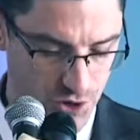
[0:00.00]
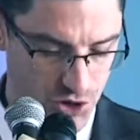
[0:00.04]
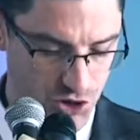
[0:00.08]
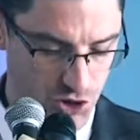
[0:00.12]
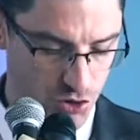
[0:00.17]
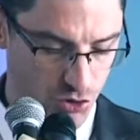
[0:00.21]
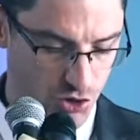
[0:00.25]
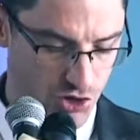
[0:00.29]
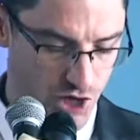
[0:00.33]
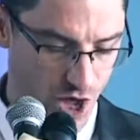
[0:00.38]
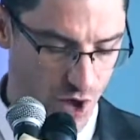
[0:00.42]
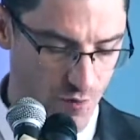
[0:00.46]

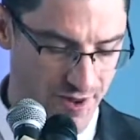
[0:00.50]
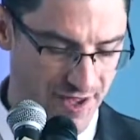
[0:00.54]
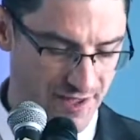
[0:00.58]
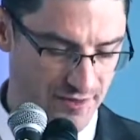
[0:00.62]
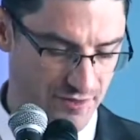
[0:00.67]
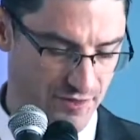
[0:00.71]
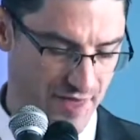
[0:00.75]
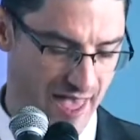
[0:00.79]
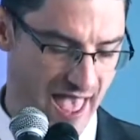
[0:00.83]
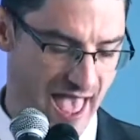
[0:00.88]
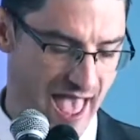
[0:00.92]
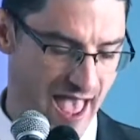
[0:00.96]
You're
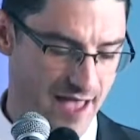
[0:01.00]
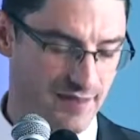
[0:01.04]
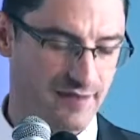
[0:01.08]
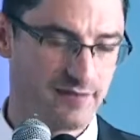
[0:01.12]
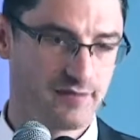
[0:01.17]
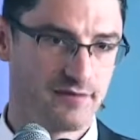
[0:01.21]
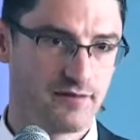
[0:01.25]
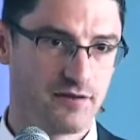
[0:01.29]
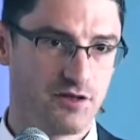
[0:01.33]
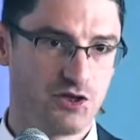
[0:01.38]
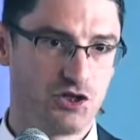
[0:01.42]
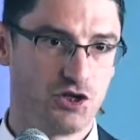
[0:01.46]
going there,
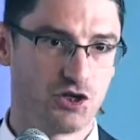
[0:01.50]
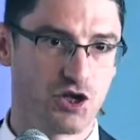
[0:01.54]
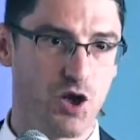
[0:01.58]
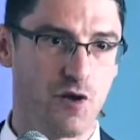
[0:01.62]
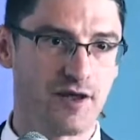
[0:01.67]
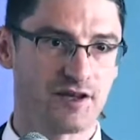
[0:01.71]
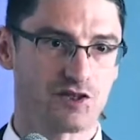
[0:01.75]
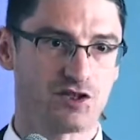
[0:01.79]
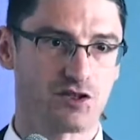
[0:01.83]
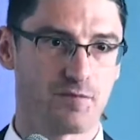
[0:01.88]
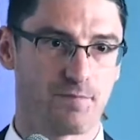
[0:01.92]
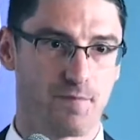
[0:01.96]
you're
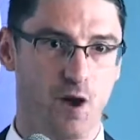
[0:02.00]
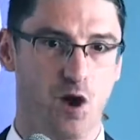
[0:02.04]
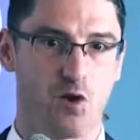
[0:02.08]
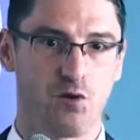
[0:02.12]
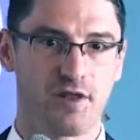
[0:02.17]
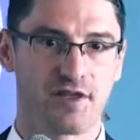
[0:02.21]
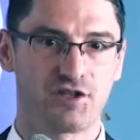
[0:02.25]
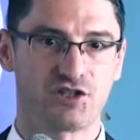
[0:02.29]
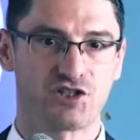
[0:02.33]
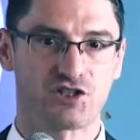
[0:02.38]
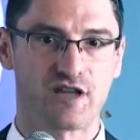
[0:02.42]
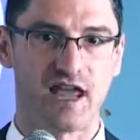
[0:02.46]
going to the
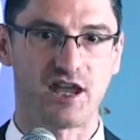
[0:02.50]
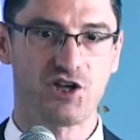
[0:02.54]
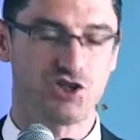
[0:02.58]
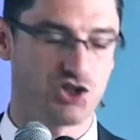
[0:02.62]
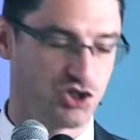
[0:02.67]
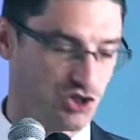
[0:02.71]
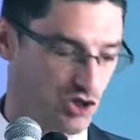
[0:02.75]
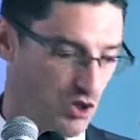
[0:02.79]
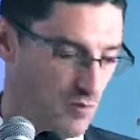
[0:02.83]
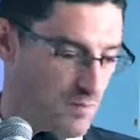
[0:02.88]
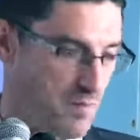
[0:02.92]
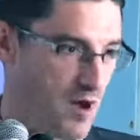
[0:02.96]
polling
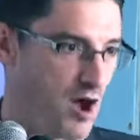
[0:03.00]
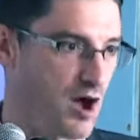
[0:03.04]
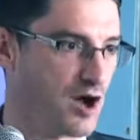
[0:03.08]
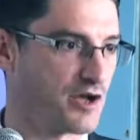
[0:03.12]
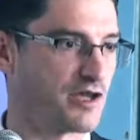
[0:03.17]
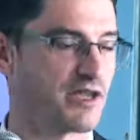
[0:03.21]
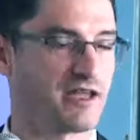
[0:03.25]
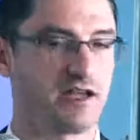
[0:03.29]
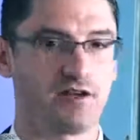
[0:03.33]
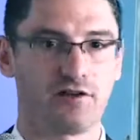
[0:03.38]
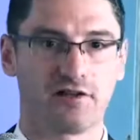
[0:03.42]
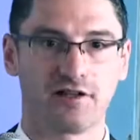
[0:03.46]
station, you're
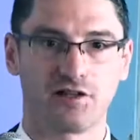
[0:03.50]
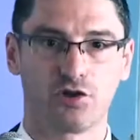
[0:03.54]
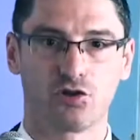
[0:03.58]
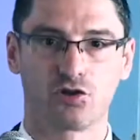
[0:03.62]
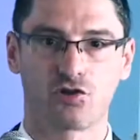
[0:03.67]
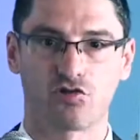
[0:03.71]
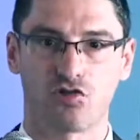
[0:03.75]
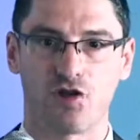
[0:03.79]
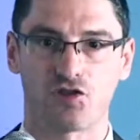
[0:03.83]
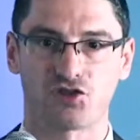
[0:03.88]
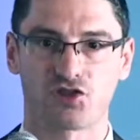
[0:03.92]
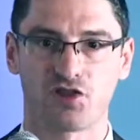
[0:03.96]
marking your little
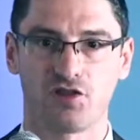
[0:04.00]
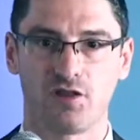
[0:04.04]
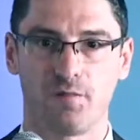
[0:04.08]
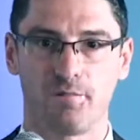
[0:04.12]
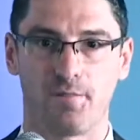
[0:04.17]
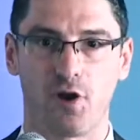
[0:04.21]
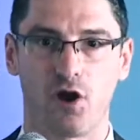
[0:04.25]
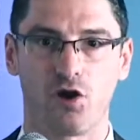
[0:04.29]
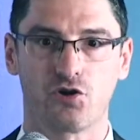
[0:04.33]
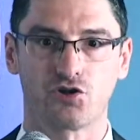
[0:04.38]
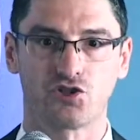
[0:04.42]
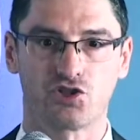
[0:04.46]
cross in the
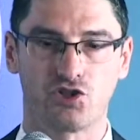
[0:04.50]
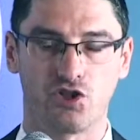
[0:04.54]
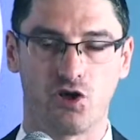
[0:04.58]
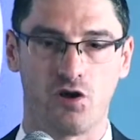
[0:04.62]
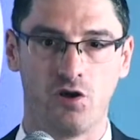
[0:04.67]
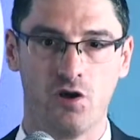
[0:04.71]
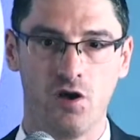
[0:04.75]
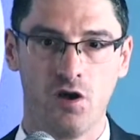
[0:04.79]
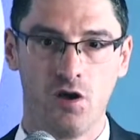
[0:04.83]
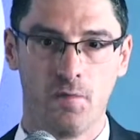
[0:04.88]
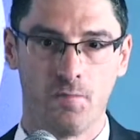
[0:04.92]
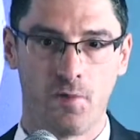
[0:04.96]
box and
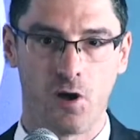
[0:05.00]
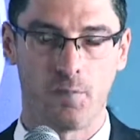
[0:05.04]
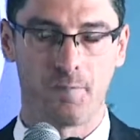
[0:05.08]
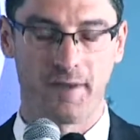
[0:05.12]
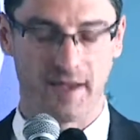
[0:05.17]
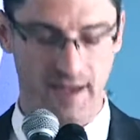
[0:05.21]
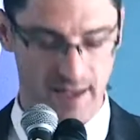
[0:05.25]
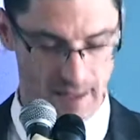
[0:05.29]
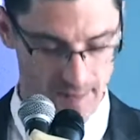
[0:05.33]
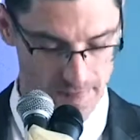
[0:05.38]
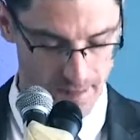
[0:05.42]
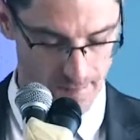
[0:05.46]
you're
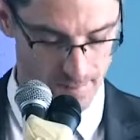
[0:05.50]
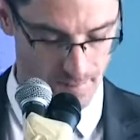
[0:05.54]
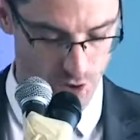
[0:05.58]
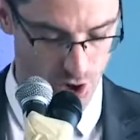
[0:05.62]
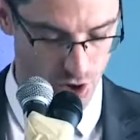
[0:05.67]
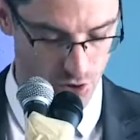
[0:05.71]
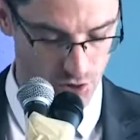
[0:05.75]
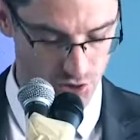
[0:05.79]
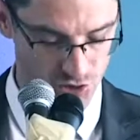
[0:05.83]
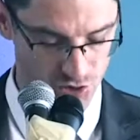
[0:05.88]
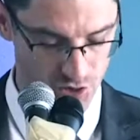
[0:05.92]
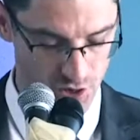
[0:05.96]
popping it in the
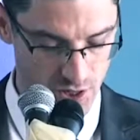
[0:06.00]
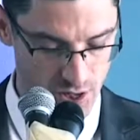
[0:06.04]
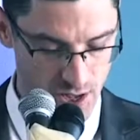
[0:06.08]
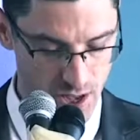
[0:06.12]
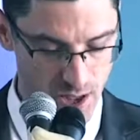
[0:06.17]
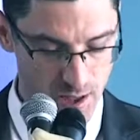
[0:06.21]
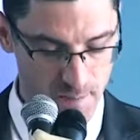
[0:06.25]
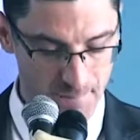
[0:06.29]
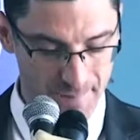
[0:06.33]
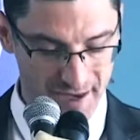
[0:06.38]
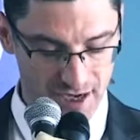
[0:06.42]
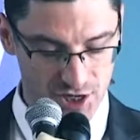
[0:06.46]
box
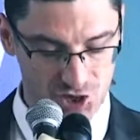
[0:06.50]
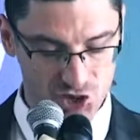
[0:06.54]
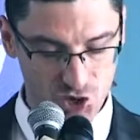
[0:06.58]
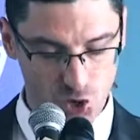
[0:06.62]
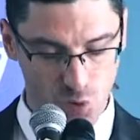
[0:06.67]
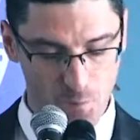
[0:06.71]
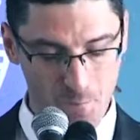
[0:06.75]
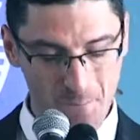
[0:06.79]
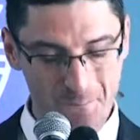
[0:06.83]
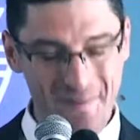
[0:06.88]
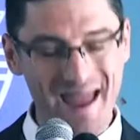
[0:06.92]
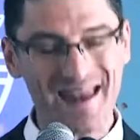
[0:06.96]
because
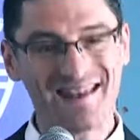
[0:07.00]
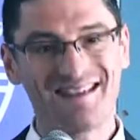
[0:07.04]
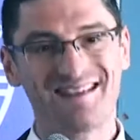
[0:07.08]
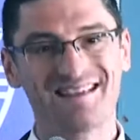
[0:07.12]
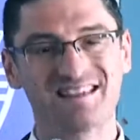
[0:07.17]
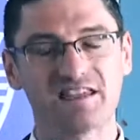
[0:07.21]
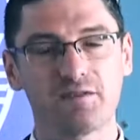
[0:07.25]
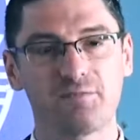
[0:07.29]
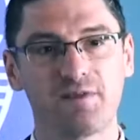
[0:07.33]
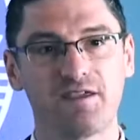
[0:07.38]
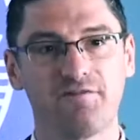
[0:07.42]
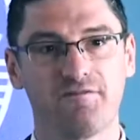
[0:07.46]
you're
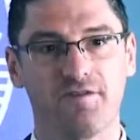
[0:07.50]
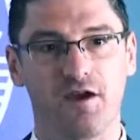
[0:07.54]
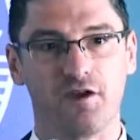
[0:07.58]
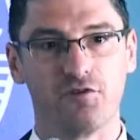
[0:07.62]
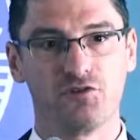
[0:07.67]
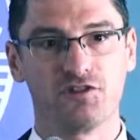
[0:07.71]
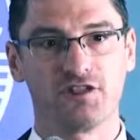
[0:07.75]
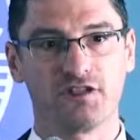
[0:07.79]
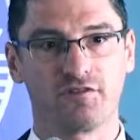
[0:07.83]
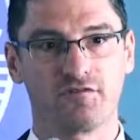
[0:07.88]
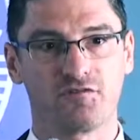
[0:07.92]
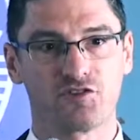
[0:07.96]
meant to be
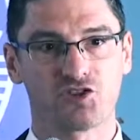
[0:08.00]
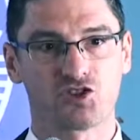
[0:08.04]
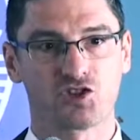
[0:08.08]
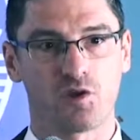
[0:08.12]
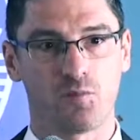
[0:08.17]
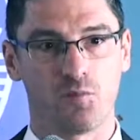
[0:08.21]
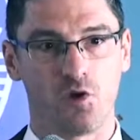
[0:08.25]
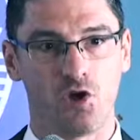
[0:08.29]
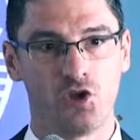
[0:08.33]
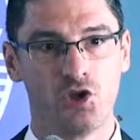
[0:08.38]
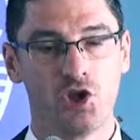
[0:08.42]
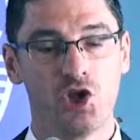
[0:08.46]
voting for
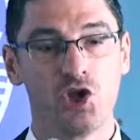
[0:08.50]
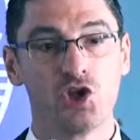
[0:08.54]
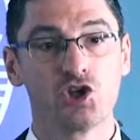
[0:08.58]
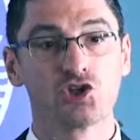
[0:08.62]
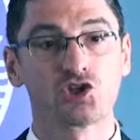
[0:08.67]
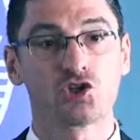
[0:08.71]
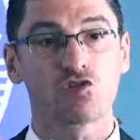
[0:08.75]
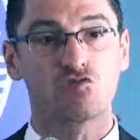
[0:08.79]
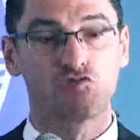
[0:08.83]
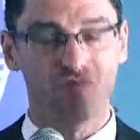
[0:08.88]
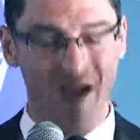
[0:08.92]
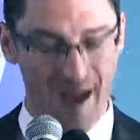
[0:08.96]
someone
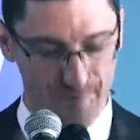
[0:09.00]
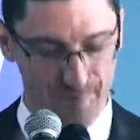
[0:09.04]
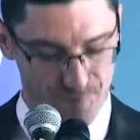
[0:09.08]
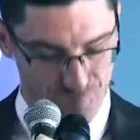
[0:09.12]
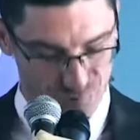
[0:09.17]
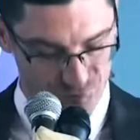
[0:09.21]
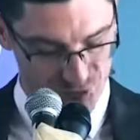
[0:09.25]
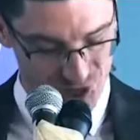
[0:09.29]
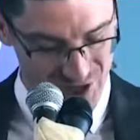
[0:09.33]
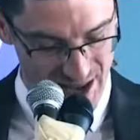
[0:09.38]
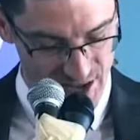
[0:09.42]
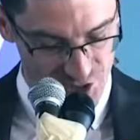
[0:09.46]
to
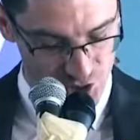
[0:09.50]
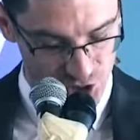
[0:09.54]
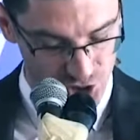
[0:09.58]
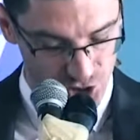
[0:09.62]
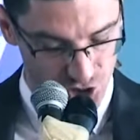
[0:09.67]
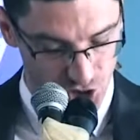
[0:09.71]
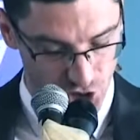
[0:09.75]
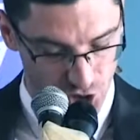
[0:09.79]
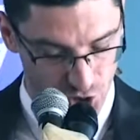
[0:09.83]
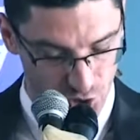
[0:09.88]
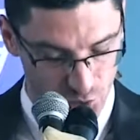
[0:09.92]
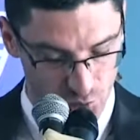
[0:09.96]
represent
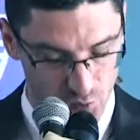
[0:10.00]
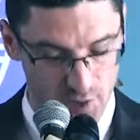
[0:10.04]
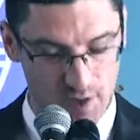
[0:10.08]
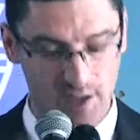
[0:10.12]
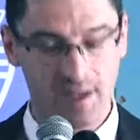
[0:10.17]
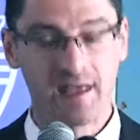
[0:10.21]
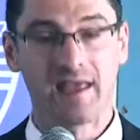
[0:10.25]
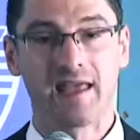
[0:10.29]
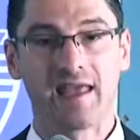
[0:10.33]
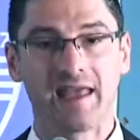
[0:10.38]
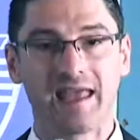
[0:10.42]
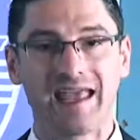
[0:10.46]
you
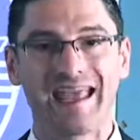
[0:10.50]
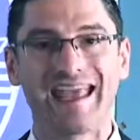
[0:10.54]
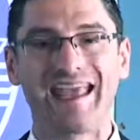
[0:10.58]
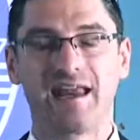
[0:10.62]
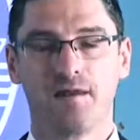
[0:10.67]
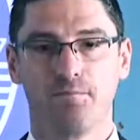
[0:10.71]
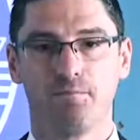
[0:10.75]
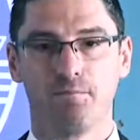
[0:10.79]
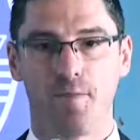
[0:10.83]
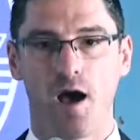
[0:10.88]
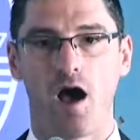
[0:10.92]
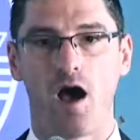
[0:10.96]

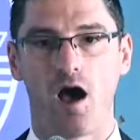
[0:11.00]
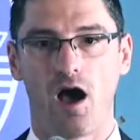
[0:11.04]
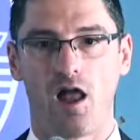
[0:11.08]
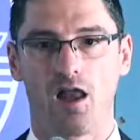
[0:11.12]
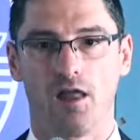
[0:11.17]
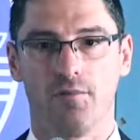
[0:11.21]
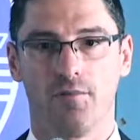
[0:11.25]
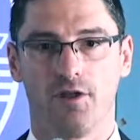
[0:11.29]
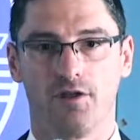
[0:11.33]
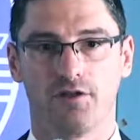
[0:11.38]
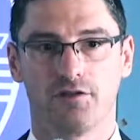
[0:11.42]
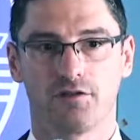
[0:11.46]
in
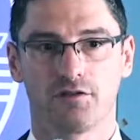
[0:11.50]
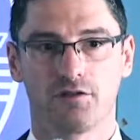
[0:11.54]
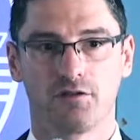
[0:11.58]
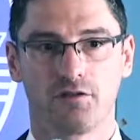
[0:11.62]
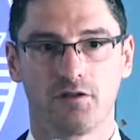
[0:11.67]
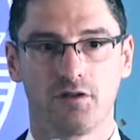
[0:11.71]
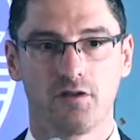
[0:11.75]
Parliament.